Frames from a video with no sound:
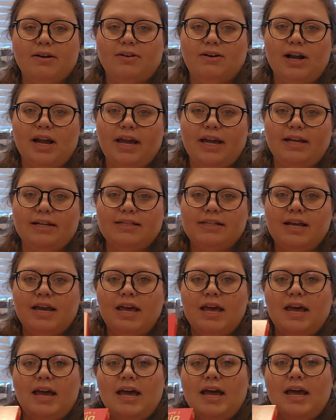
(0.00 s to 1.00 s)
crate,
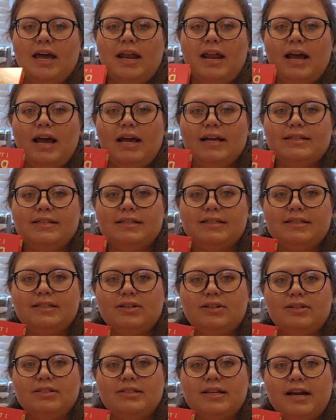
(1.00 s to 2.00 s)
it has this
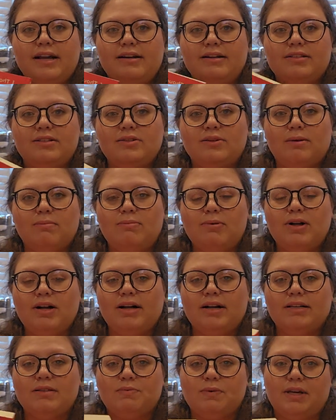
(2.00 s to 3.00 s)
little dinosaur
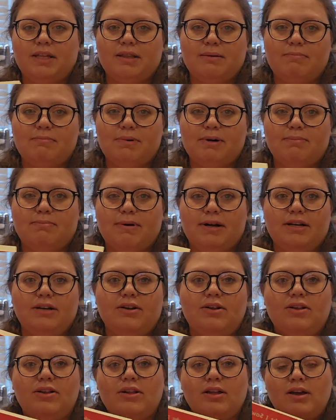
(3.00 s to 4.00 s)
book because we get the book
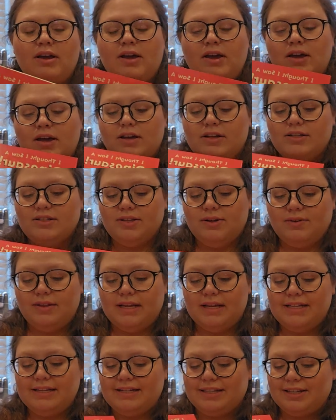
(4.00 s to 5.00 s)
bundle. Oh. So
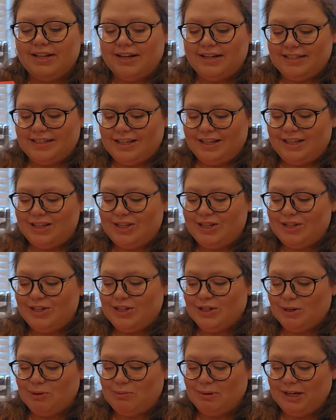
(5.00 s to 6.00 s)
this looks
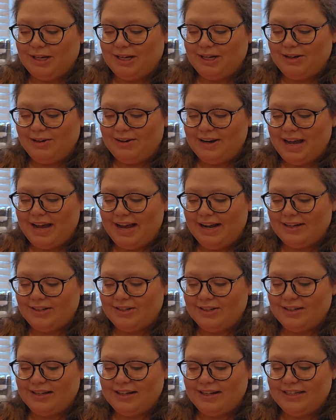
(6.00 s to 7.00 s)
super oh. cute
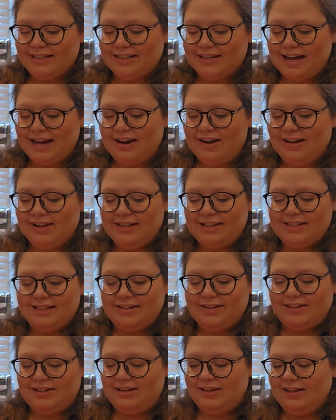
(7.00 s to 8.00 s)
actually. It's oh. got all these
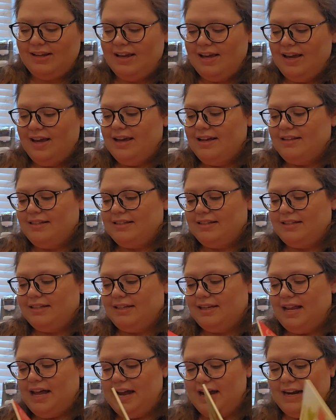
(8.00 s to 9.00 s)
little
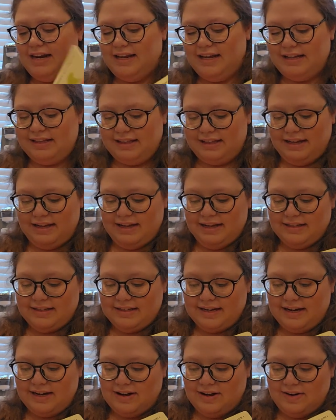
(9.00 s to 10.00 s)
sliding
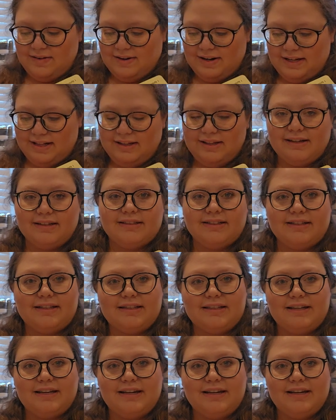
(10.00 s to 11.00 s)
things. I already looked
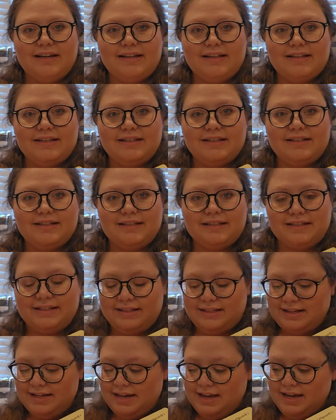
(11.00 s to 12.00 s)
at
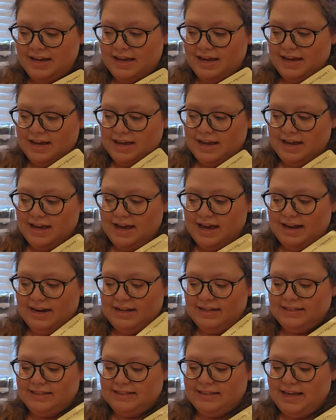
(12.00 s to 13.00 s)
this. And
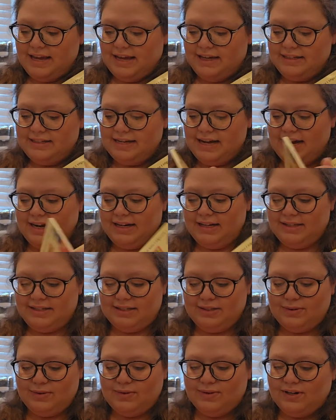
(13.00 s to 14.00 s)
it's like
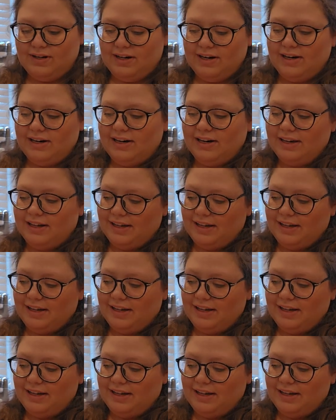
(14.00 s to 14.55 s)
dinosaur.